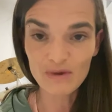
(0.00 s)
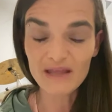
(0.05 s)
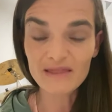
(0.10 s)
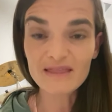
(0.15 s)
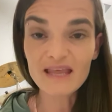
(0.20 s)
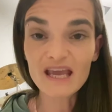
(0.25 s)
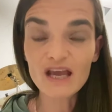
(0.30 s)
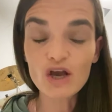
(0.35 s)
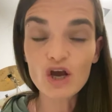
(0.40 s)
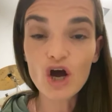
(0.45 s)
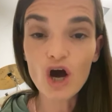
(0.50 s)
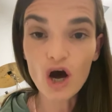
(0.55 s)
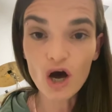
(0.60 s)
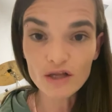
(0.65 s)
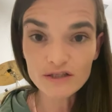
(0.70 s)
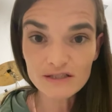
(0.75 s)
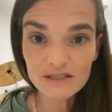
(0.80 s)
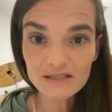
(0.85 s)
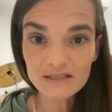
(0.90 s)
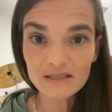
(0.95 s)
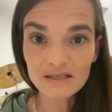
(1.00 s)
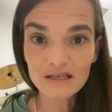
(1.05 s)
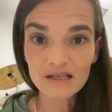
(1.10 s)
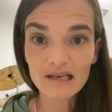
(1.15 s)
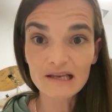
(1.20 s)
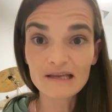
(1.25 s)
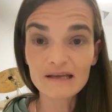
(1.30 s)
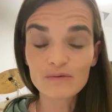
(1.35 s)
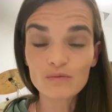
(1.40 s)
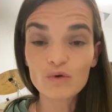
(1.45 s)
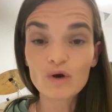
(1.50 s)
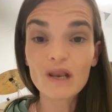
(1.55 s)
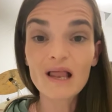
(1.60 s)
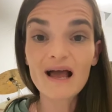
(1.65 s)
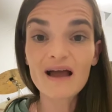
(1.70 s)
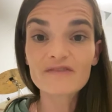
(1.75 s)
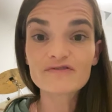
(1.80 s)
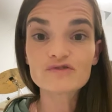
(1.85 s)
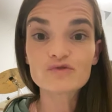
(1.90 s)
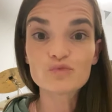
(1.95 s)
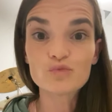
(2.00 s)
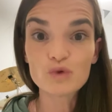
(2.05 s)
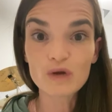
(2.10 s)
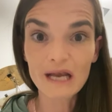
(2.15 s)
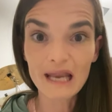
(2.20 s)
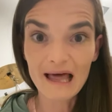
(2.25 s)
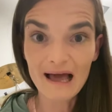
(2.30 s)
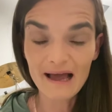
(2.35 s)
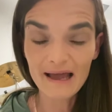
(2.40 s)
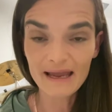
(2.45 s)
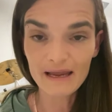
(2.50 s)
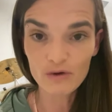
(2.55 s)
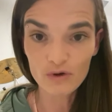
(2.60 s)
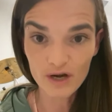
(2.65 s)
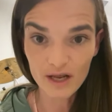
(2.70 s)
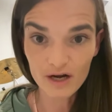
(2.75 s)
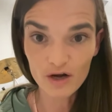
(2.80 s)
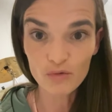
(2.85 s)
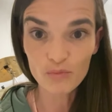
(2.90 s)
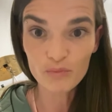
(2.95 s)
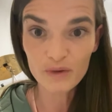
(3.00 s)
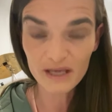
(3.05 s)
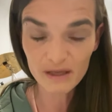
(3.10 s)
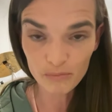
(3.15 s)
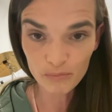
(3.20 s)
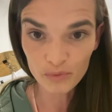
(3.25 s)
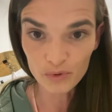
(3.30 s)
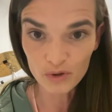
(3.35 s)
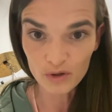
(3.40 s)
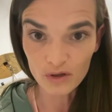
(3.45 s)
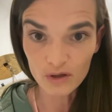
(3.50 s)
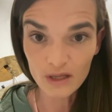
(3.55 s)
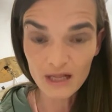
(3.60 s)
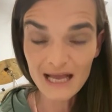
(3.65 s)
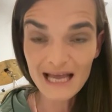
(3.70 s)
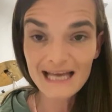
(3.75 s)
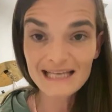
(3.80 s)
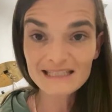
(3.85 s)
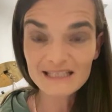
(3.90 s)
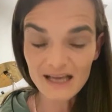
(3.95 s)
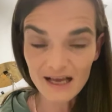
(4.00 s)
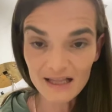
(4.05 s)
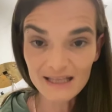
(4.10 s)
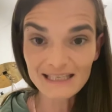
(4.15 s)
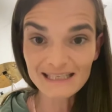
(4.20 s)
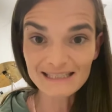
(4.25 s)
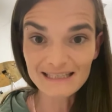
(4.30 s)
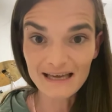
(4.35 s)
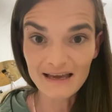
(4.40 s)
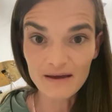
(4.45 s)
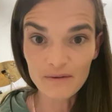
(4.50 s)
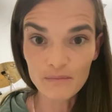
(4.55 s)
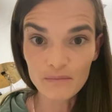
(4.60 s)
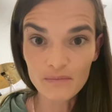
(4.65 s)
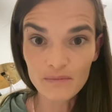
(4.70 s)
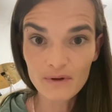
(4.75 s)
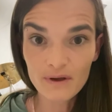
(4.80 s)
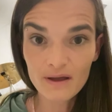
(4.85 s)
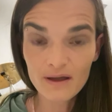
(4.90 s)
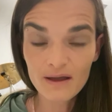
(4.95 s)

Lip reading: and they constantly will have to rely on other people telling them